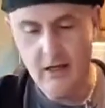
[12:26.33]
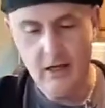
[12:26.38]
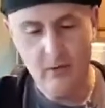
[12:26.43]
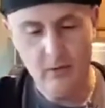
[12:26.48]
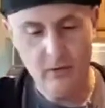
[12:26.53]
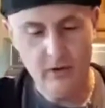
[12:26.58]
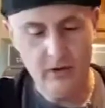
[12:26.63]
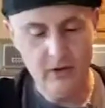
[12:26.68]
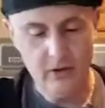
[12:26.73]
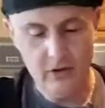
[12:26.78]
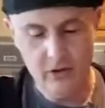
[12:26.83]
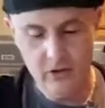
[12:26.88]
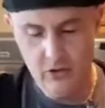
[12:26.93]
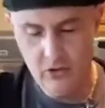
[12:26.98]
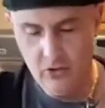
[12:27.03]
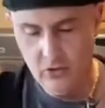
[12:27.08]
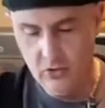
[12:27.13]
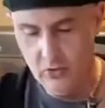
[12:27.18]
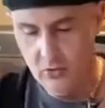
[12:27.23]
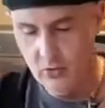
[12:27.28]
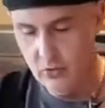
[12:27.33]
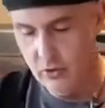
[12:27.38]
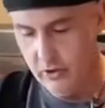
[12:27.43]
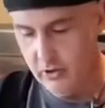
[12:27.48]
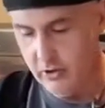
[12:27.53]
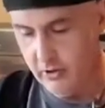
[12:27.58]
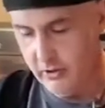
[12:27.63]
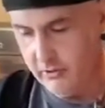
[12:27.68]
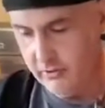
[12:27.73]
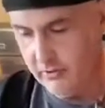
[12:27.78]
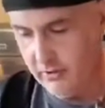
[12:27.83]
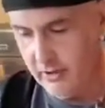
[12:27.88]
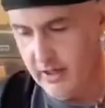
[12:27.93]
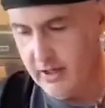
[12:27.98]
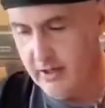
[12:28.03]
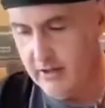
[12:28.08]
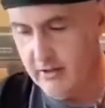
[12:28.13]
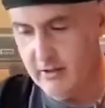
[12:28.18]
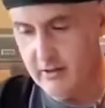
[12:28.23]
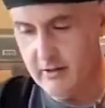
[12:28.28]
And we're going to do another
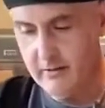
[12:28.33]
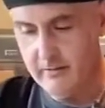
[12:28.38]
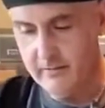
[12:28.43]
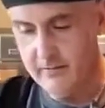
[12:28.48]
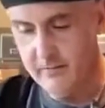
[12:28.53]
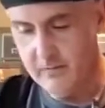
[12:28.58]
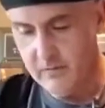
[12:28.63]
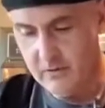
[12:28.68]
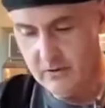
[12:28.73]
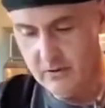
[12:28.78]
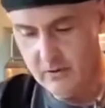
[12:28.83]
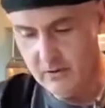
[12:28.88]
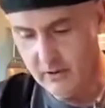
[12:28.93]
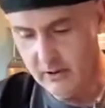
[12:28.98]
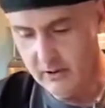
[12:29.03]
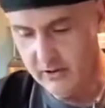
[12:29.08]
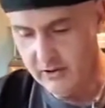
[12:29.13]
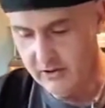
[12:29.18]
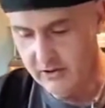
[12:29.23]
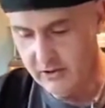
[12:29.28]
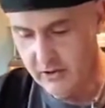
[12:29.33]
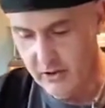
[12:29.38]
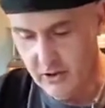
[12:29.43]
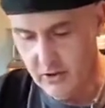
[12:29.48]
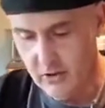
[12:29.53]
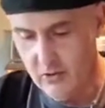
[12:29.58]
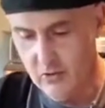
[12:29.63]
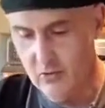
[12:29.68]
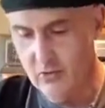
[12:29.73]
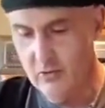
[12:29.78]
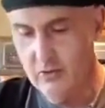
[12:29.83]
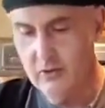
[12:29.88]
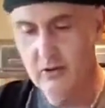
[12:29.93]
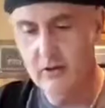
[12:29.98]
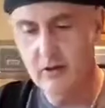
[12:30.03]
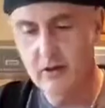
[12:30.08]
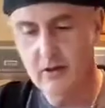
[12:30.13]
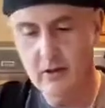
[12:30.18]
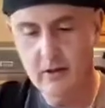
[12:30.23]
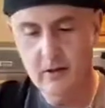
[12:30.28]
layer, like so.
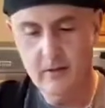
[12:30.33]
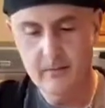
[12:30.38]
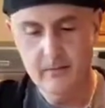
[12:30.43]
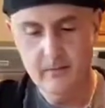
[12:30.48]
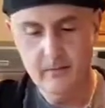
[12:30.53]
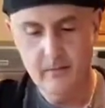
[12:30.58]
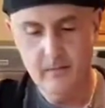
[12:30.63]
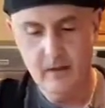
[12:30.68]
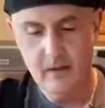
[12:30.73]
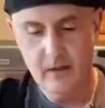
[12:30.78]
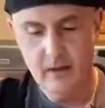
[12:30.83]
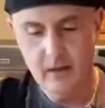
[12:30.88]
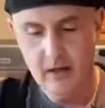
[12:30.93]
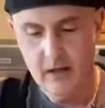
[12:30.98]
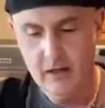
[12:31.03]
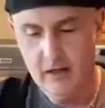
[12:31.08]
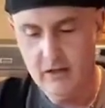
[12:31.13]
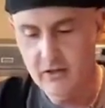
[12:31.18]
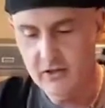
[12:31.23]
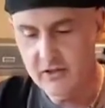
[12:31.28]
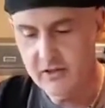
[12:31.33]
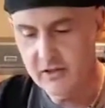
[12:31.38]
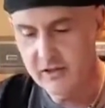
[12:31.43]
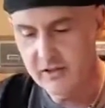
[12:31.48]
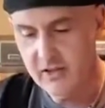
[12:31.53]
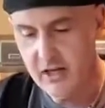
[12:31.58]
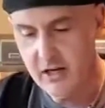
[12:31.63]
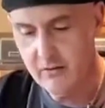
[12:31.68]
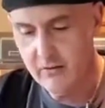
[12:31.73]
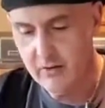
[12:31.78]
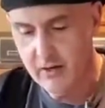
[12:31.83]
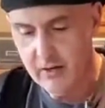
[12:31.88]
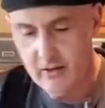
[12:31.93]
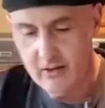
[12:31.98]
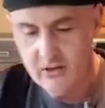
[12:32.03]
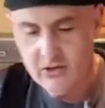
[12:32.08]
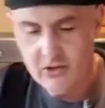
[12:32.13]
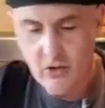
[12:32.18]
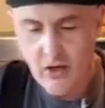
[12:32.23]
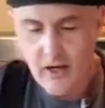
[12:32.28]
And here's the
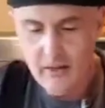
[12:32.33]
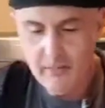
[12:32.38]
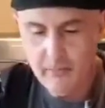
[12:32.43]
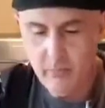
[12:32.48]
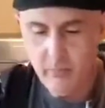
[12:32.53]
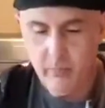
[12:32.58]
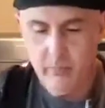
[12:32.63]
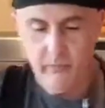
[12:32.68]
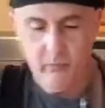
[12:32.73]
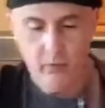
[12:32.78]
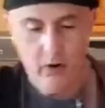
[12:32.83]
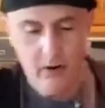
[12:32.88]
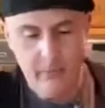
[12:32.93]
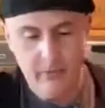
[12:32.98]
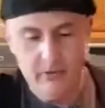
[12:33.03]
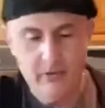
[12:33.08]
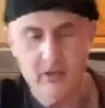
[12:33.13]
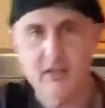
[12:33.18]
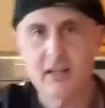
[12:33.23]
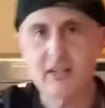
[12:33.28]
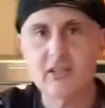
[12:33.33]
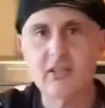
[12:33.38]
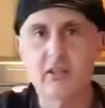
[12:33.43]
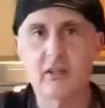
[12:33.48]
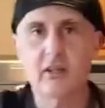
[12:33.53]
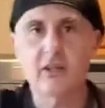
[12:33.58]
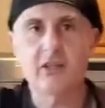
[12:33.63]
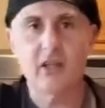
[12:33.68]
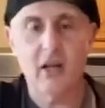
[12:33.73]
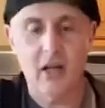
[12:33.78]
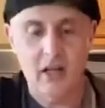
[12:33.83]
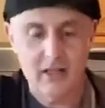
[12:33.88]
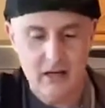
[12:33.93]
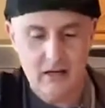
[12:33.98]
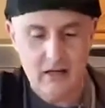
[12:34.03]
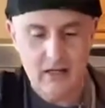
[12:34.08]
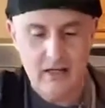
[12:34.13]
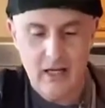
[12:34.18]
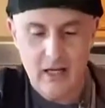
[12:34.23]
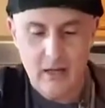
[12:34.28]
secret. So before I put the next layer of sauce
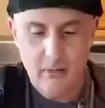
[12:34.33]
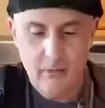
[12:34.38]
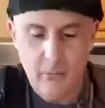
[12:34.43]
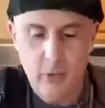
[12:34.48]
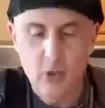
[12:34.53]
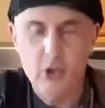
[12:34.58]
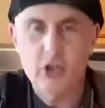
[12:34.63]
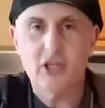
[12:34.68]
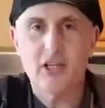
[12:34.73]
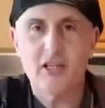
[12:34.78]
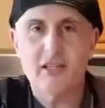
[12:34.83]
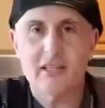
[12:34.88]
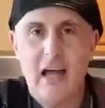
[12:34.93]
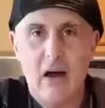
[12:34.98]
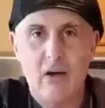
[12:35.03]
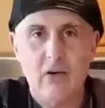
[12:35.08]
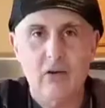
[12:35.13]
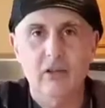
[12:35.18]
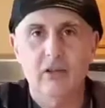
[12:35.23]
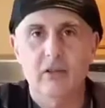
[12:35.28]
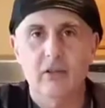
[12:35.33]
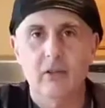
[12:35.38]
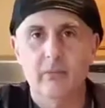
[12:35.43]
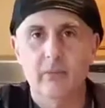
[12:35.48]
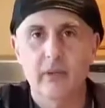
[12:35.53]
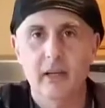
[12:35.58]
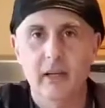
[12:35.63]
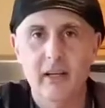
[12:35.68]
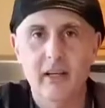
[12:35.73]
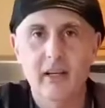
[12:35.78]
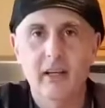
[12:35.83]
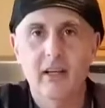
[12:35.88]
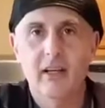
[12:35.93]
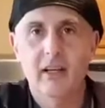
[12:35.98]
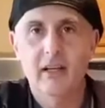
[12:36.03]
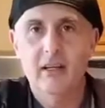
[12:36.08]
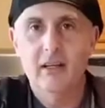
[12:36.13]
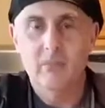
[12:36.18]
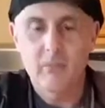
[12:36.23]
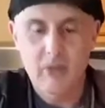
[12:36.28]
on, I kind of push it down a little bit.
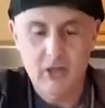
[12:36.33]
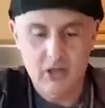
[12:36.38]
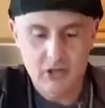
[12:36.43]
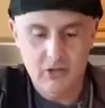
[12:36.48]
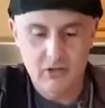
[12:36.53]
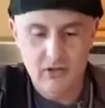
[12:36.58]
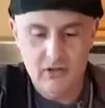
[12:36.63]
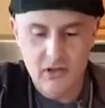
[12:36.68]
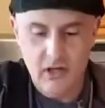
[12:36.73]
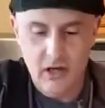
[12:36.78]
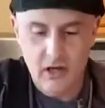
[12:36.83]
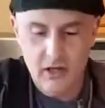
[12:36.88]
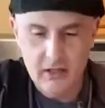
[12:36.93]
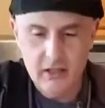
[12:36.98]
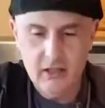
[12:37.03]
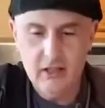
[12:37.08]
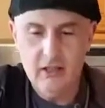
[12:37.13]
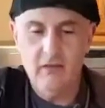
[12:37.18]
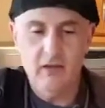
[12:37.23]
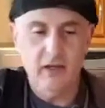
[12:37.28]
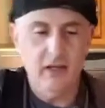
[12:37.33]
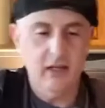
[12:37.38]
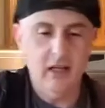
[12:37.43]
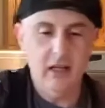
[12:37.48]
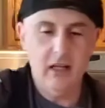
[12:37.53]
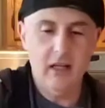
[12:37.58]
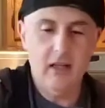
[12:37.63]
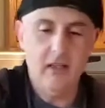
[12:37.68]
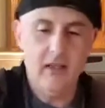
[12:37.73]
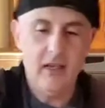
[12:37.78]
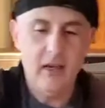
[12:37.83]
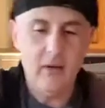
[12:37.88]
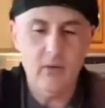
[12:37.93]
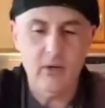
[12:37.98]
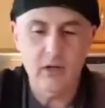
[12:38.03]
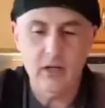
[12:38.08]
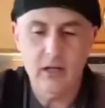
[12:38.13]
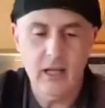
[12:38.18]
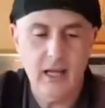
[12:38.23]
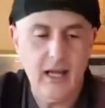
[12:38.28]
Make sure it's all even, and then
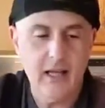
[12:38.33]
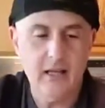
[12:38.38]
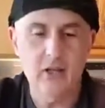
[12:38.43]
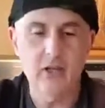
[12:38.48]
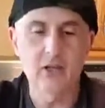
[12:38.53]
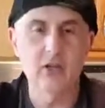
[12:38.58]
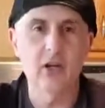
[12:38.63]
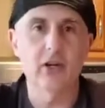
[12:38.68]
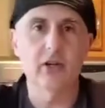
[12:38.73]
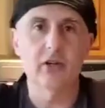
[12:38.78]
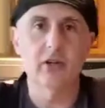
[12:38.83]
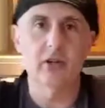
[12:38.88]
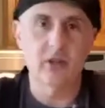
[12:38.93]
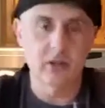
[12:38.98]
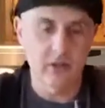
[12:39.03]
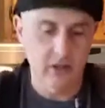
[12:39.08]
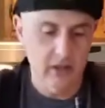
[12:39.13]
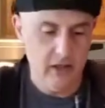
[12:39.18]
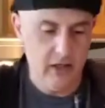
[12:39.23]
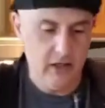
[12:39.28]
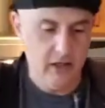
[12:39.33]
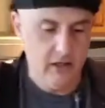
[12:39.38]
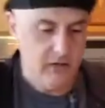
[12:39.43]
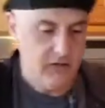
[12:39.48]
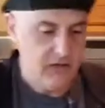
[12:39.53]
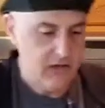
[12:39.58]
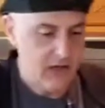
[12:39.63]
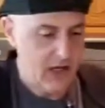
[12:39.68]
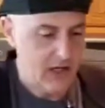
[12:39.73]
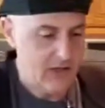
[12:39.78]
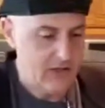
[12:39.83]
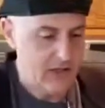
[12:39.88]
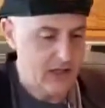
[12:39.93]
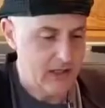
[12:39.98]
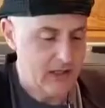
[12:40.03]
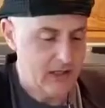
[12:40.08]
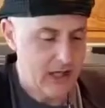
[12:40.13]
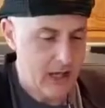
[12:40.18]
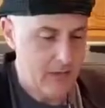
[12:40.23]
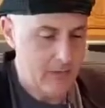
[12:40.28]
we're going to add another layer of sauce
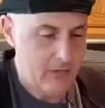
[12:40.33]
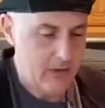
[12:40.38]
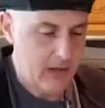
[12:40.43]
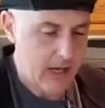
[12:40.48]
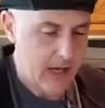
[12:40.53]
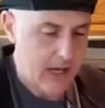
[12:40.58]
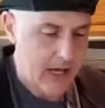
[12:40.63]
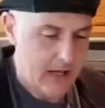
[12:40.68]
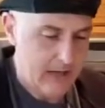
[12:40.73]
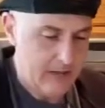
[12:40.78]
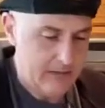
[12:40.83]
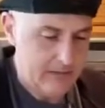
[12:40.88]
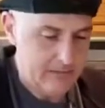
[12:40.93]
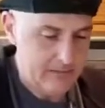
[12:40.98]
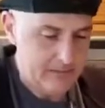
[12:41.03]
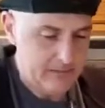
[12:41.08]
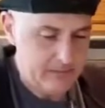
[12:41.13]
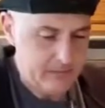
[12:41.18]
on top of that.